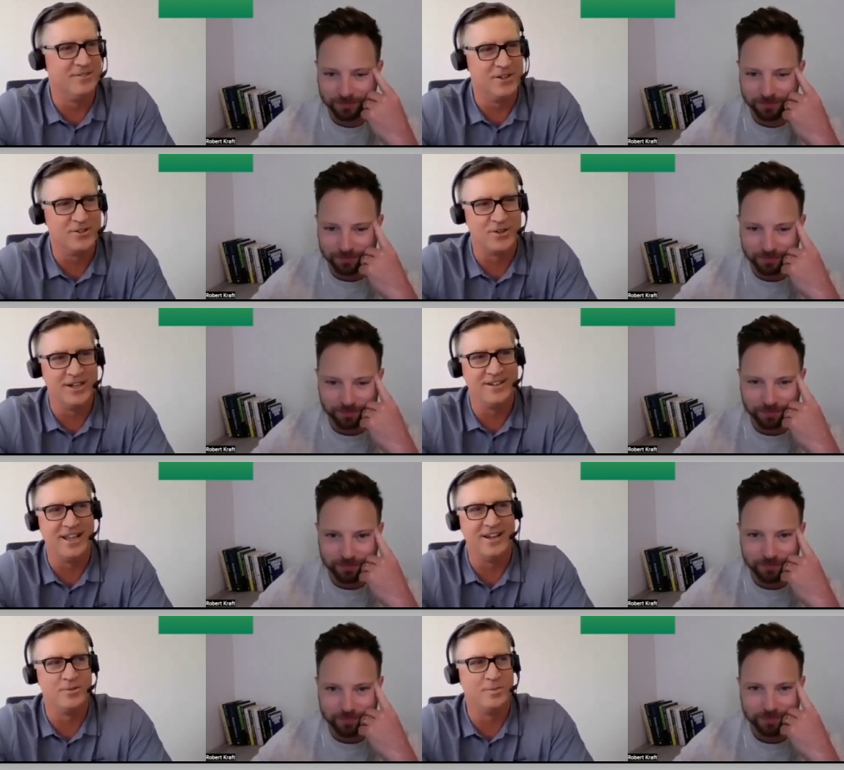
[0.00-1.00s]
Speaker 1: of a trend
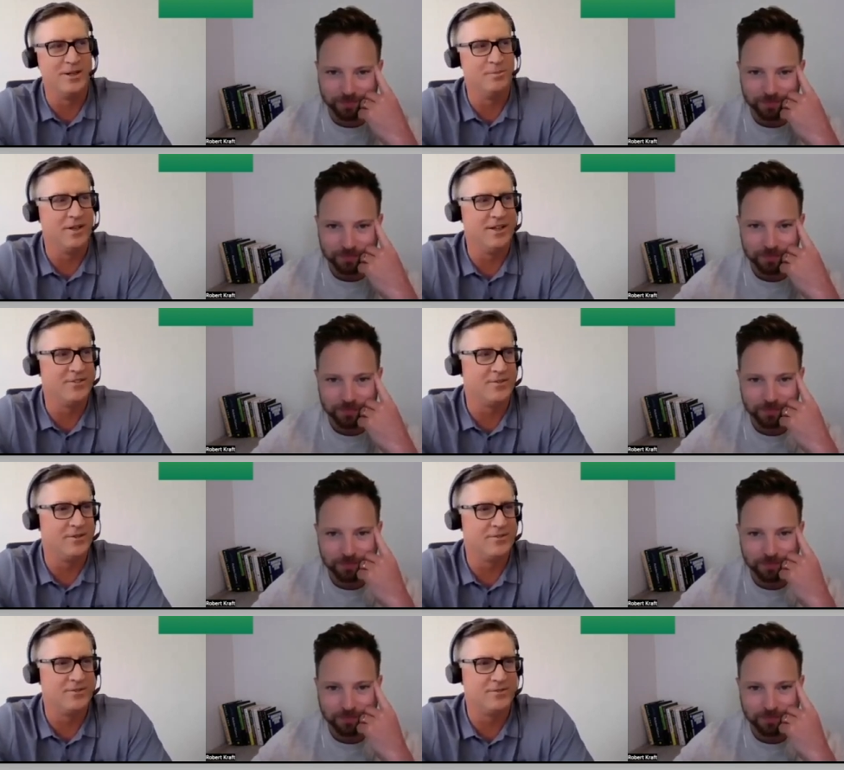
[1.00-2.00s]
that has been in place
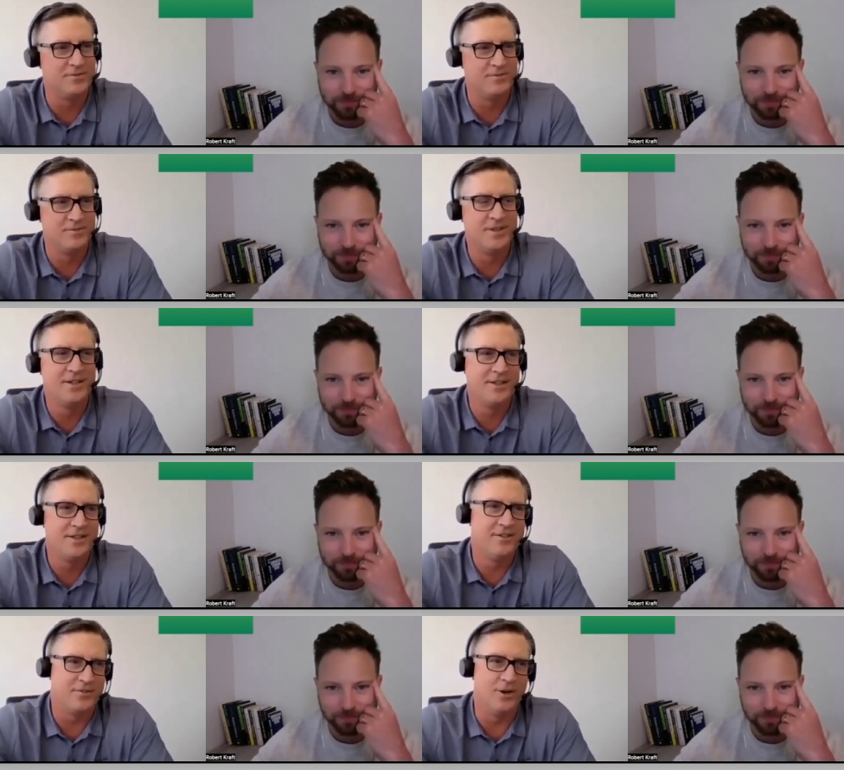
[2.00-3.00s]
for
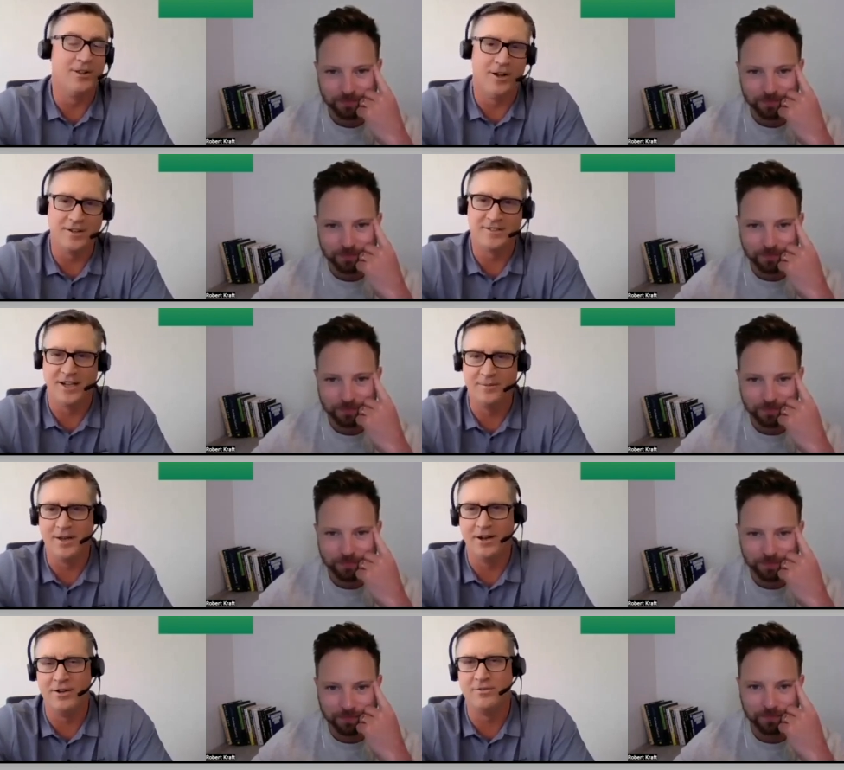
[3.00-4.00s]
for a long time
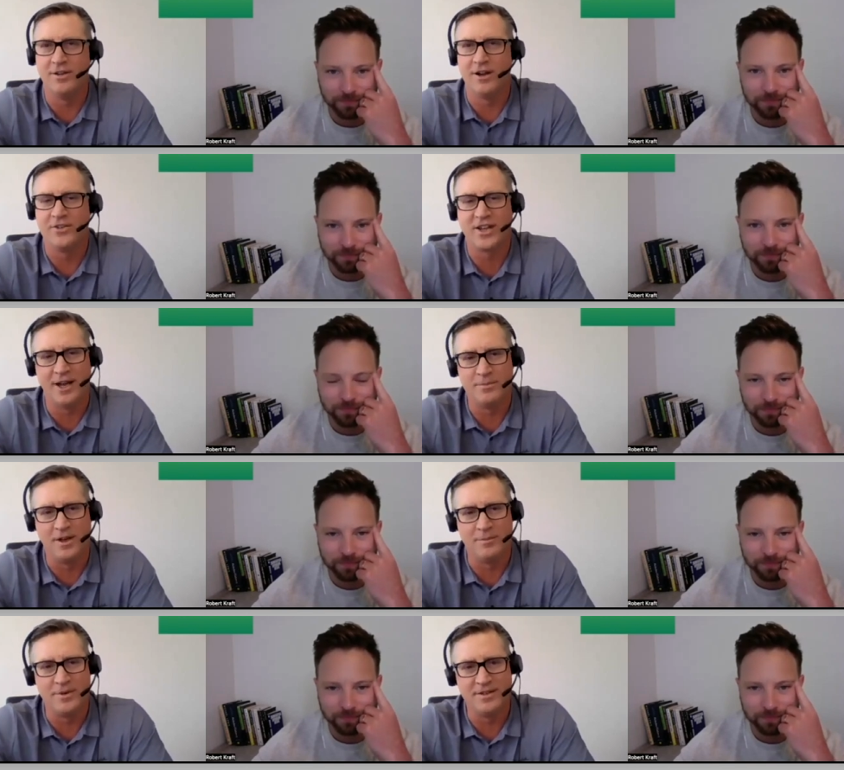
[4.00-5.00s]
now of large cap
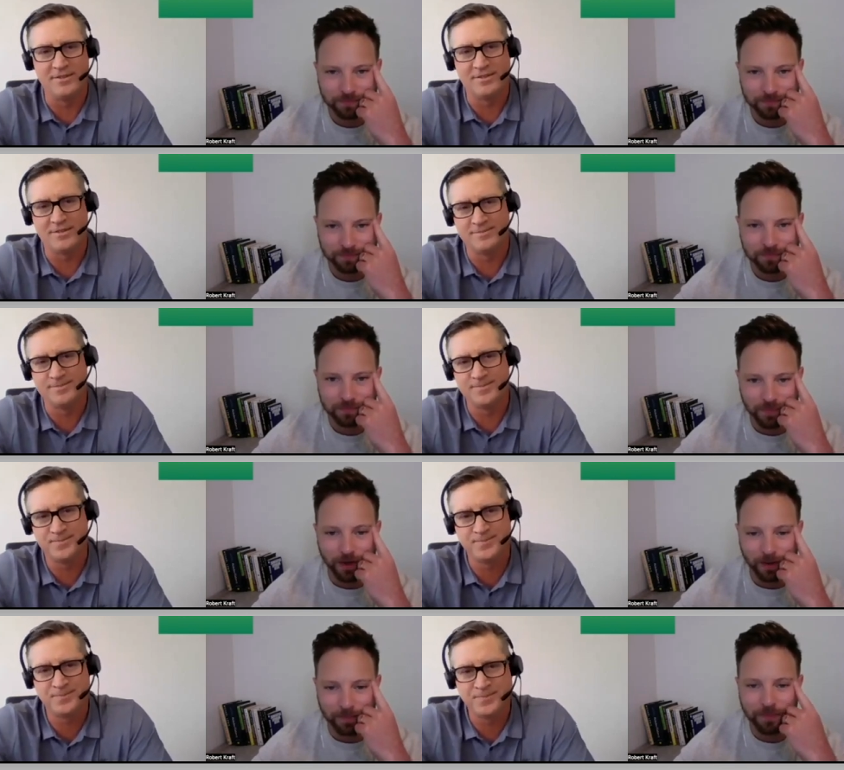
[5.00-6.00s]
dominance.
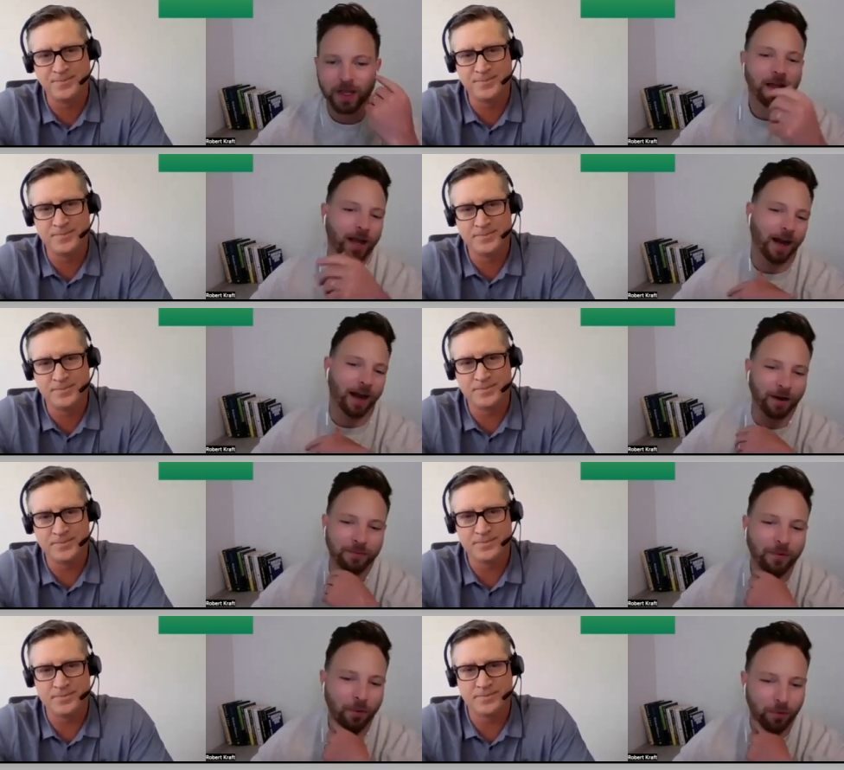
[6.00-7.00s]
Speaker 2: Yeah, I got
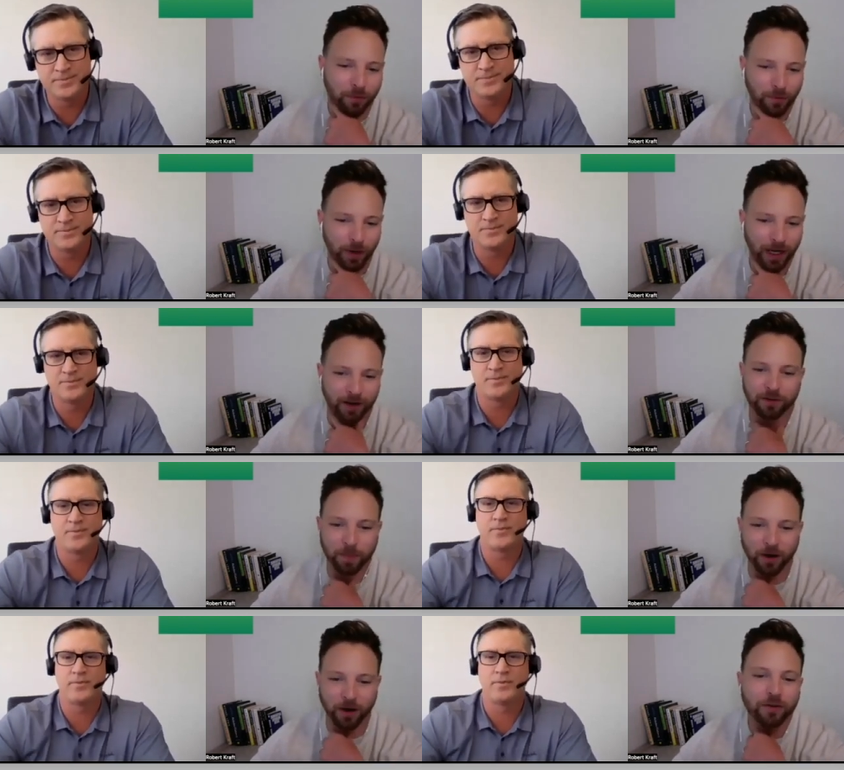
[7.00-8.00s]
a an
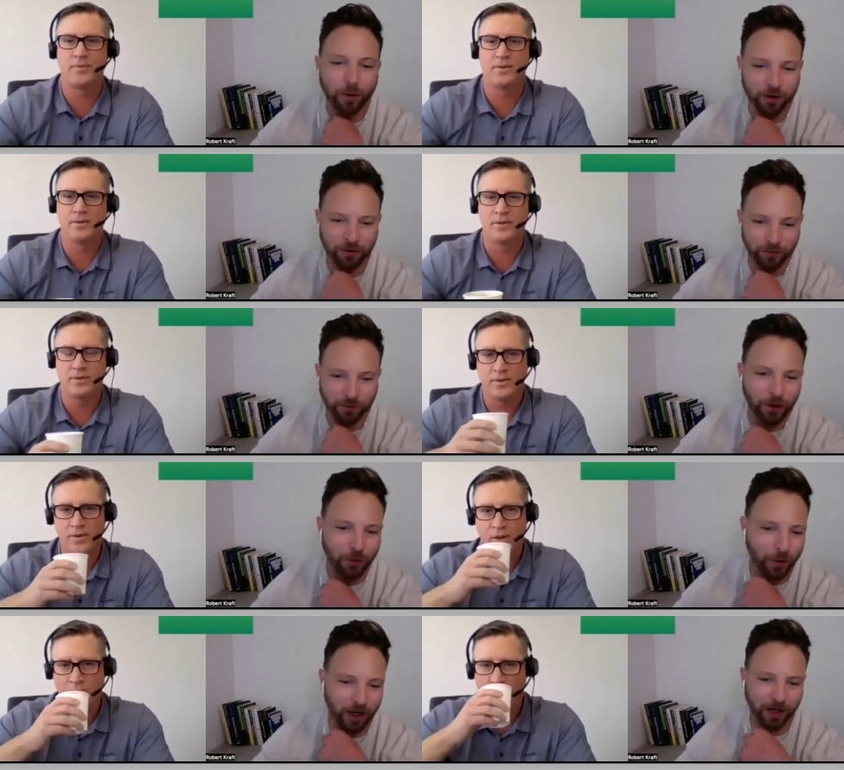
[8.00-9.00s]
experience question for
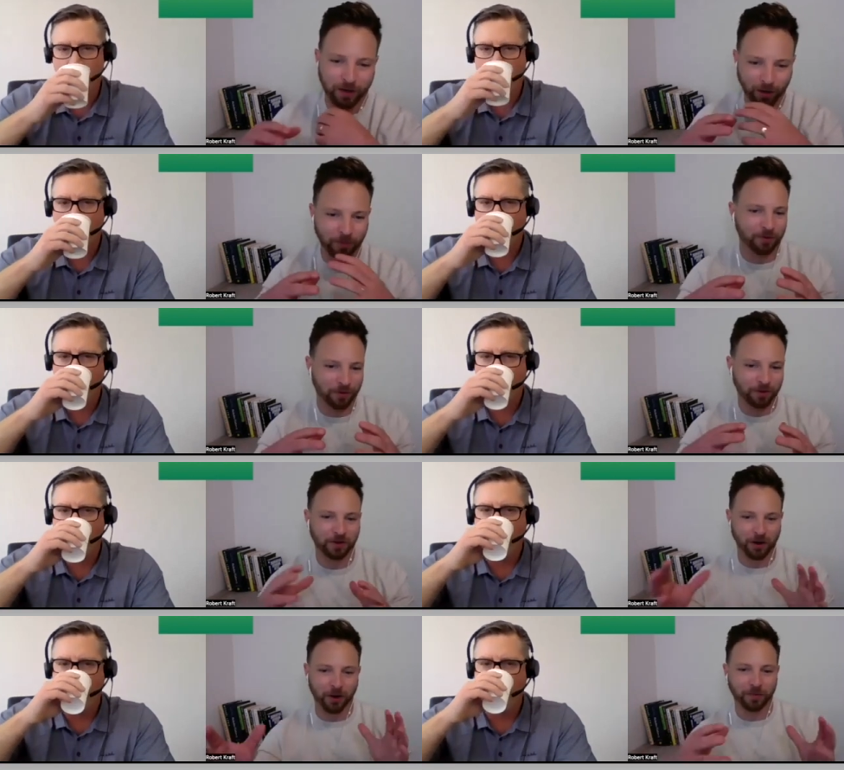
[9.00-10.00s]
you when it comes to,
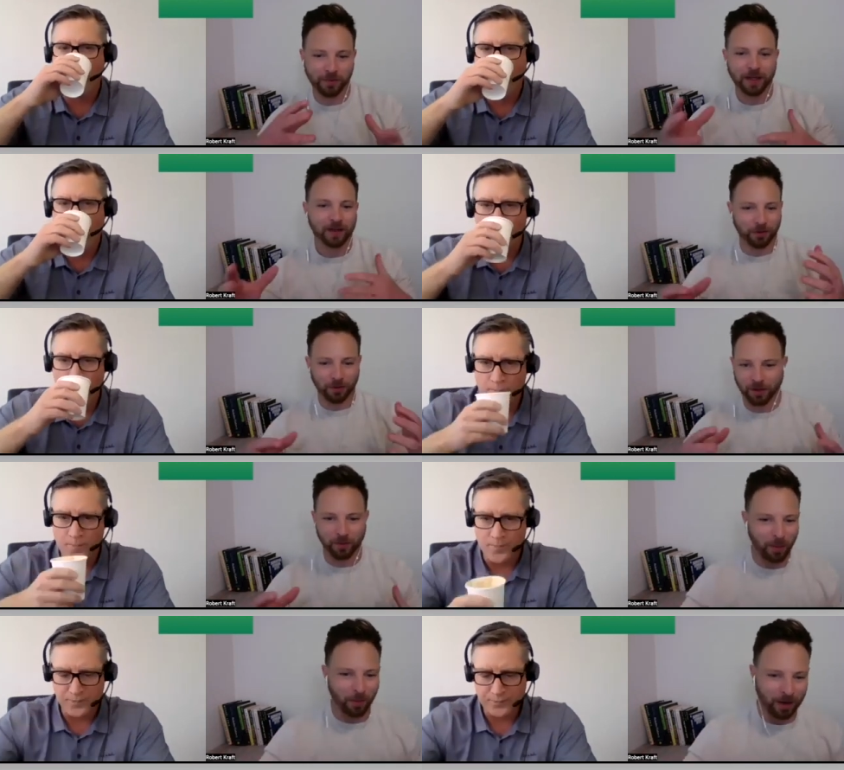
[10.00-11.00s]
you know, looking at the
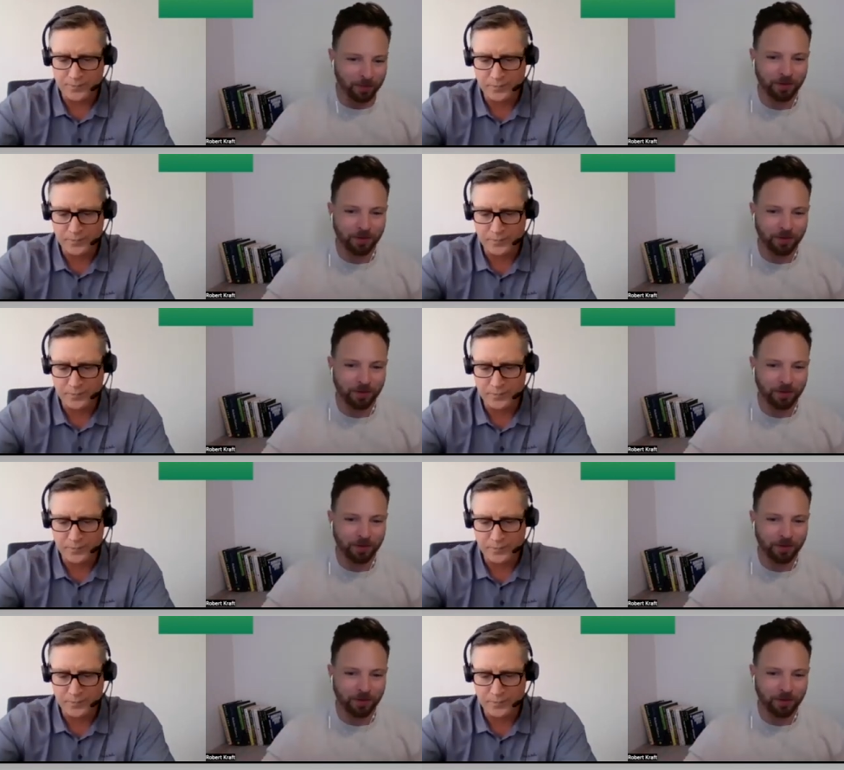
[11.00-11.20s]
momentum